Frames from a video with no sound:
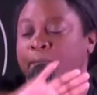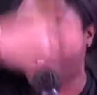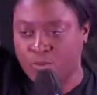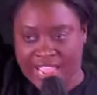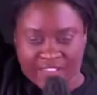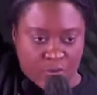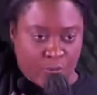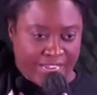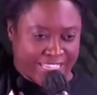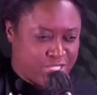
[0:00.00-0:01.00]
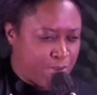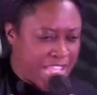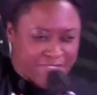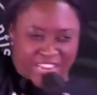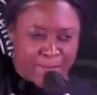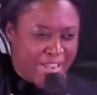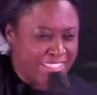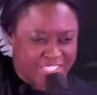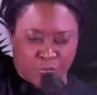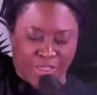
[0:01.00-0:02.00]
Do I have a witness? Do I have anybody
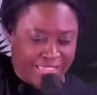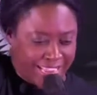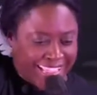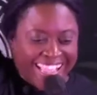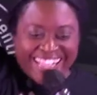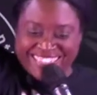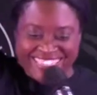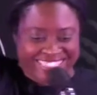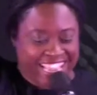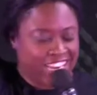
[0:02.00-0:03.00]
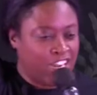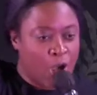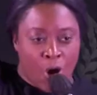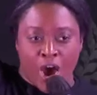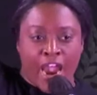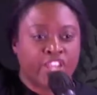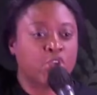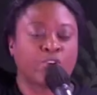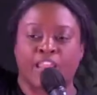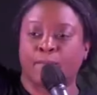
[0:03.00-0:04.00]
that's willing to say, Lord, you
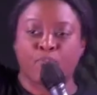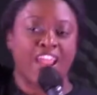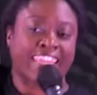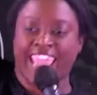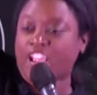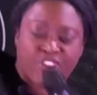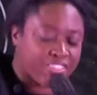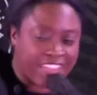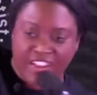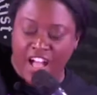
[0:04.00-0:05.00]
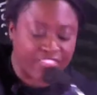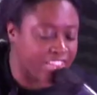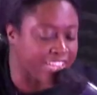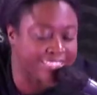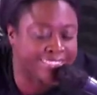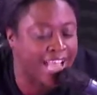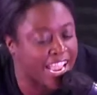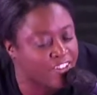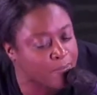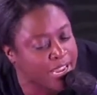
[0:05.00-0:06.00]
can break everything on the
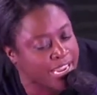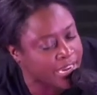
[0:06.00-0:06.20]
inside of me